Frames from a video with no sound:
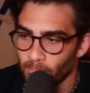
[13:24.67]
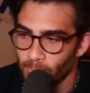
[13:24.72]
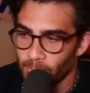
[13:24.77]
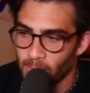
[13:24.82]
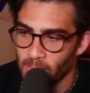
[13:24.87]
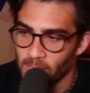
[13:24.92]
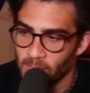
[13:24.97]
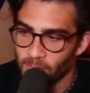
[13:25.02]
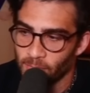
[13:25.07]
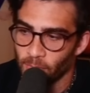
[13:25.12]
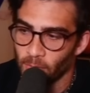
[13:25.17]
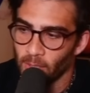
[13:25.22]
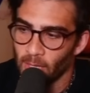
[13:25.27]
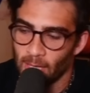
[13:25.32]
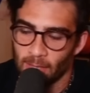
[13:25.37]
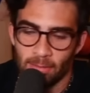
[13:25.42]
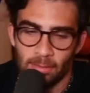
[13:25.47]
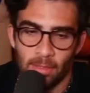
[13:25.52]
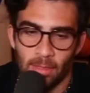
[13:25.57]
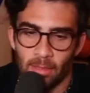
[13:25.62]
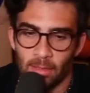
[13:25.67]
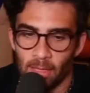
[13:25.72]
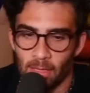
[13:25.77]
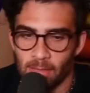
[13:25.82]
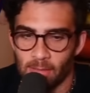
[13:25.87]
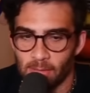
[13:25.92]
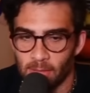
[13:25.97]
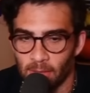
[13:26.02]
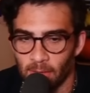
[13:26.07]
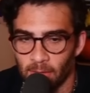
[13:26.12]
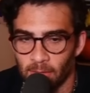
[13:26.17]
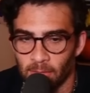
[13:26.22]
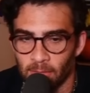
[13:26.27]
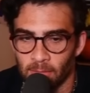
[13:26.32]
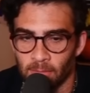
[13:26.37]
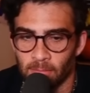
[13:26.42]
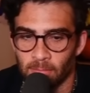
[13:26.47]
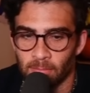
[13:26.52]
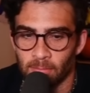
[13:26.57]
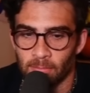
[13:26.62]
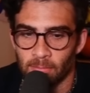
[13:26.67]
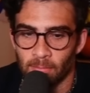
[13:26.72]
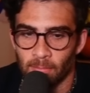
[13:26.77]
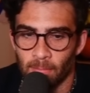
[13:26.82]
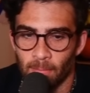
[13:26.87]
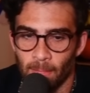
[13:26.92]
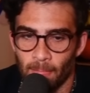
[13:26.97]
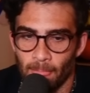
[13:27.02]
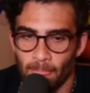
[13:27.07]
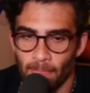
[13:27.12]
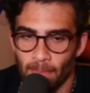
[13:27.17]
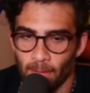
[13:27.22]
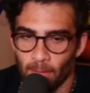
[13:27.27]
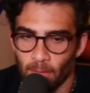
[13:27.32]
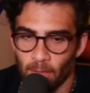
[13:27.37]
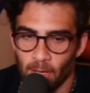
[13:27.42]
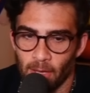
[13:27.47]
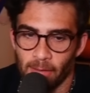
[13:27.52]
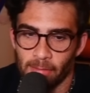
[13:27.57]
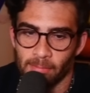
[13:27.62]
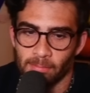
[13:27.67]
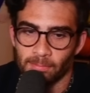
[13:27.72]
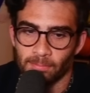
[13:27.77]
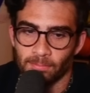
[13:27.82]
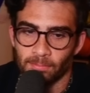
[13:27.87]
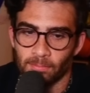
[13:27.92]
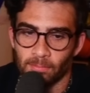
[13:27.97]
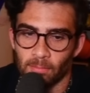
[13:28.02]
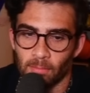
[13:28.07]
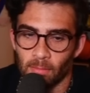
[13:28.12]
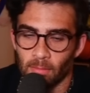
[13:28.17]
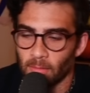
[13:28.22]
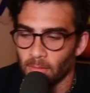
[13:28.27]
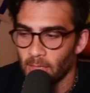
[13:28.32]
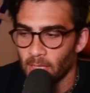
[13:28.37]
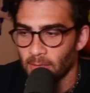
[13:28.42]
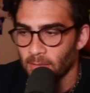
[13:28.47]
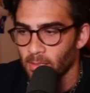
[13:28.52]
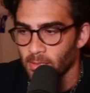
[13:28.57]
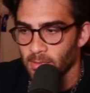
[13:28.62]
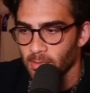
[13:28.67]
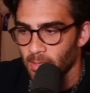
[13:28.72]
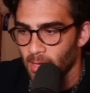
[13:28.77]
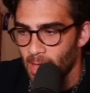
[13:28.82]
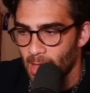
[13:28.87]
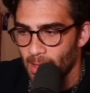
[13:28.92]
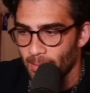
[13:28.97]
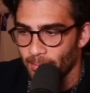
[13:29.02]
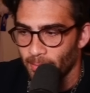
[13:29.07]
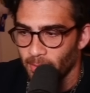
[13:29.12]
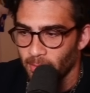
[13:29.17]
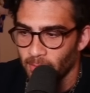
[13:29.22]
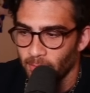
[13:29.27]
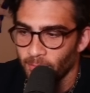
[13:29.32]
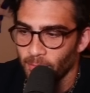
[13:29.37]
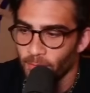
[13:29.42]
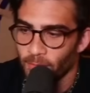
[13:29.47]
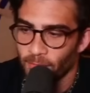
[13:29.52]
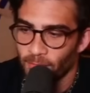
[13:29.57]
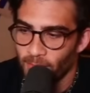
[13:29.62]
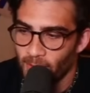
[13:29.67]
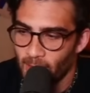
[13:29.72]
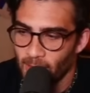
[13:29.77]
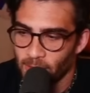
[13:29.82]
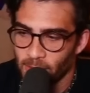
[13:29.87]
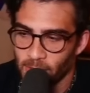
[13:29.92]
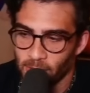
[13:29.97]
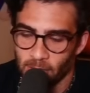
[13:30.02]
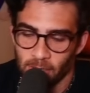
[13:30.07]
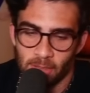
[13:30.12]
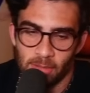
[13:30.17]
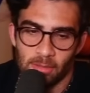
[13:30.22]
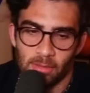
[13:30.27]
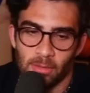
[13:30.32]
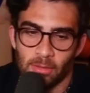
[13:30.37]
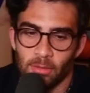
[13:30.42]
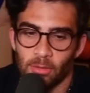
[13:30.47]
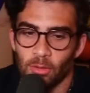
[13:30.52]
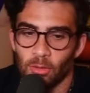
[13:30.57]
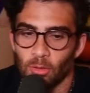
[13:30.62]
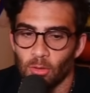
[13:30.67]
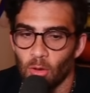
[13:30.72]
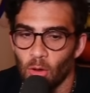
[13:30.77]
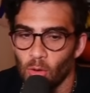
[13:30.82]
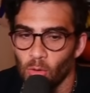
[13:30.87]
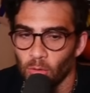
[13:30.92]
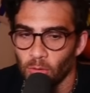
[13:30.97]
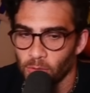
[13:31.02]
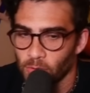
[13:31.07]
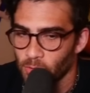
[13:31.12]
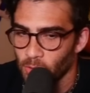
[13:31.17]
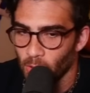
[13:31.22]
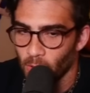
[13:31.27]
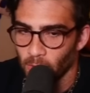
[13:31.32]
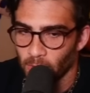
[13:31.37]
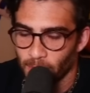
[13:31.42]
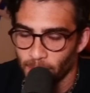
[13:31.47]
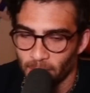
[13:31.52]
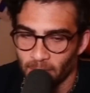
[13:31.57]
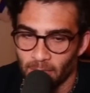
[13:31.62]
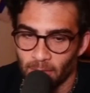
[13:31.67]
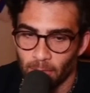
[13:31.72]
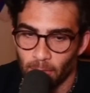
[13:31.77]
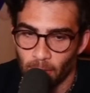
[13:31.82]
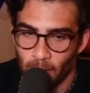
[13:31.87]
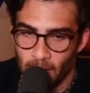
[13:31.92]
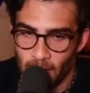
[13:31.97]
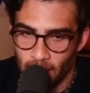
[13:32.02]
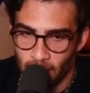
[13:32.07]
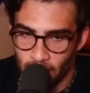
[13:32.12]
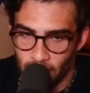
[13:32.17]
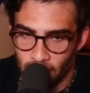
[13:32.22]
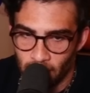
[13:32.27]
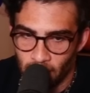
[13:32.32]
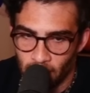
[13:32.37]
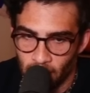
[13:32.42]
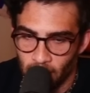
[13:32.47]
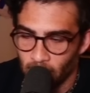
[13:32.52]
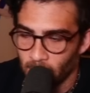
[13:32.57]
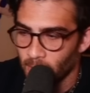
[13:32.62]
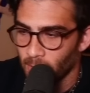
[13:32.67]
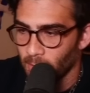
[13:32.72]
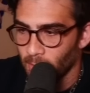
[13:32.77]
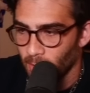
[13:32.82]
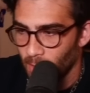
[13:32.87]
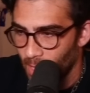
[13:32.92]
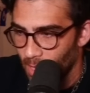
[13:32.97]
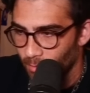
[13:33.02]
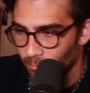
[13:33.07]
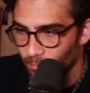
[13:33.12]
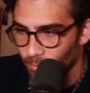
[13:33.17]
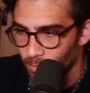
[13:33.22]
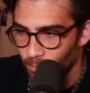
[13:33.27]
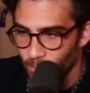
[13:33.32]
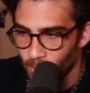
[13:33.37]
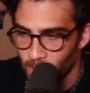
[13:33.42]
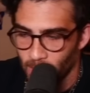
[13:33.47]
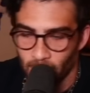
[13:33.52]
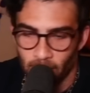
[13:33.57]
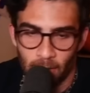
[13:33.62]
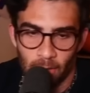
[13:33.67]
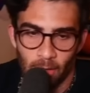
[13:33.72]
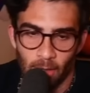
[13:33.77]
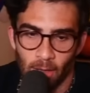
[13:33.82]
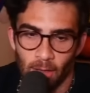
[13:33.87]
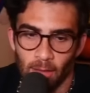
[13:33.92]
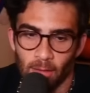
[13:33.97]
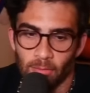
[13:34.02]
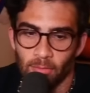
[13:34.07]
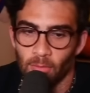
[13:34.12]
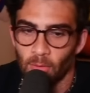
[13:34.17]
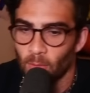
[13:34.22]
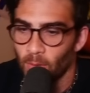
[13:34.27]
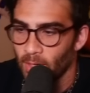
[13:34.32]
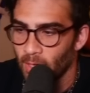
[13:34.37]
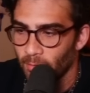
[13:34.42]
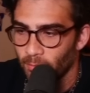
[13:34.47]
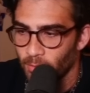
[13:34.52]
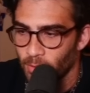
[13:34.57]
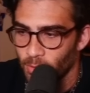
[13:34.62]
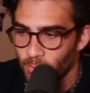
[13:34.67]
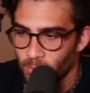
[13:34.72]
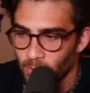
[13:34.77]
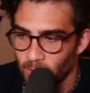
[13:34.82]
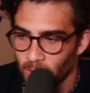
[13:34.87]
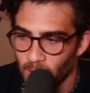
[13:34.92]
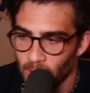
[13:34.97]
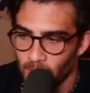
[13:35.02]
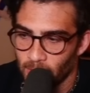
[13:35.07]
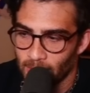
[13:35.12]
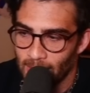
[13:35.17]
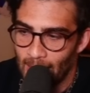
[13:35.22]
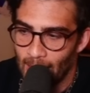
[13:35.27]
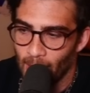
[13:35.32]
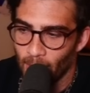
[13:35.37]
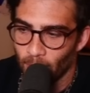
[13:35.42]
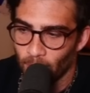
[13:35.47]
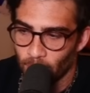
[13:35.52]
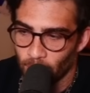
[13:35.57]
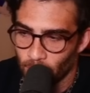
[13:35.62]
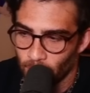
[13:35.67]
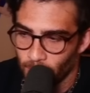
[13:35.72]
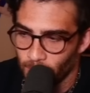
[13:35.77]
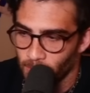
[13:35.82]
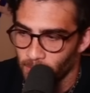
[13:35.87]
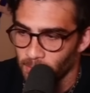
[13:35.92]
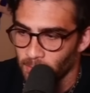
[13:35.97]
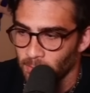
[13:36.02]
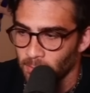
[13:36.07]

peaceful ethnic cleansing, okay? That doesn't happen. If you're a fascist, your goal is to ultimately rid everywhere of whatever you declare the outgroup.